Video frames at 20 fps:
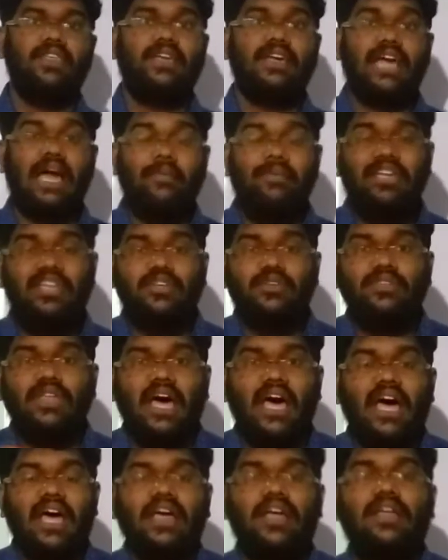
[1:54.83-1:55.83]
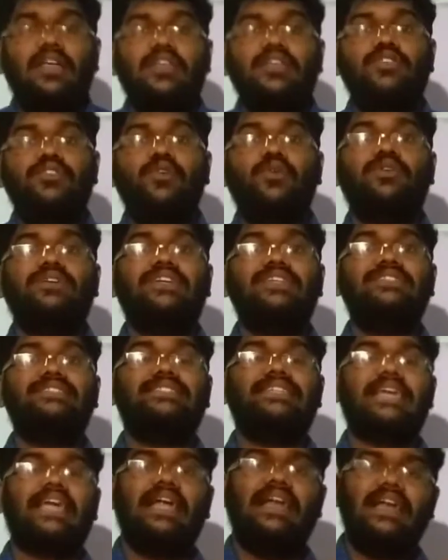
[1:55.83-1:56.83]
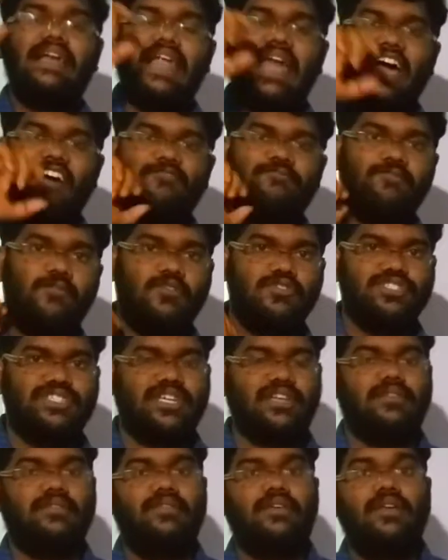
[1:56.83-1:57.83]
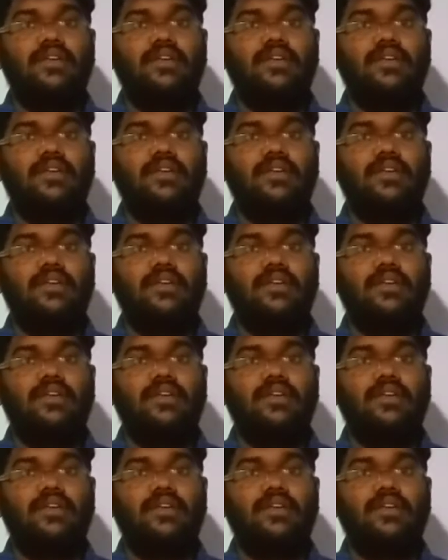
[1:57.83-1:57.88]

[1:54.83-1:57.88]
Coming to the Newton's second law of motion.